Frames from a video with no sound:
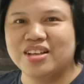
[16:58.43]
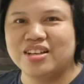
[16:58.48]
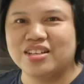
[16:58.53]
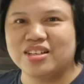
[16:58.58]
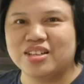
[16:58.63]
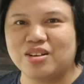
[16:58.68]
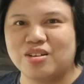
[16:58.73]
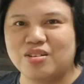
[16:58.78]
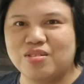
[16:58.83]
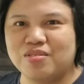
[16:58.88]

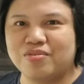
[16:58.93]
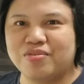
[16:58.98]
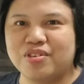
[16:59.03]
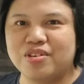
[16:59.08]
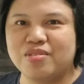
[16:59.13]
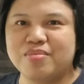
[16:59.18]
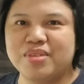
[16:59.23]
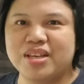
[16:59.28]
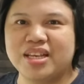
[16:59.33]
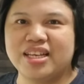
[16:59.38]
So for
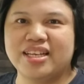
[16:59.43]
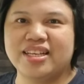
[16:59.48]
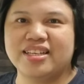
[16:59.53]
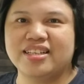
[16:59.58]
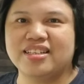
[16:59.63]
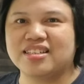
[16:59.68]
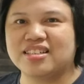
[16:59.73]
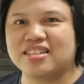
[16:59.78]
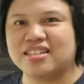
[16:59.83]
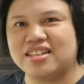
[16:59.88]
me
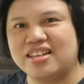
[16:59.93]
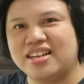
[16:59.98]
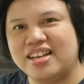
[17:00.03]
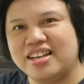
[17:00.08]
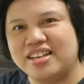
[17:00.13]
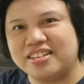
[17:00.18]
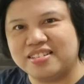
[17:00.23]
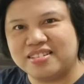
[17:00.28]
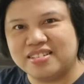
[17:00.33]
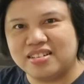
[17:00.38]
is
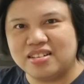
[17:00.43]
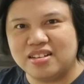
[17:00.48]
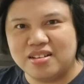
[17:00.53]
like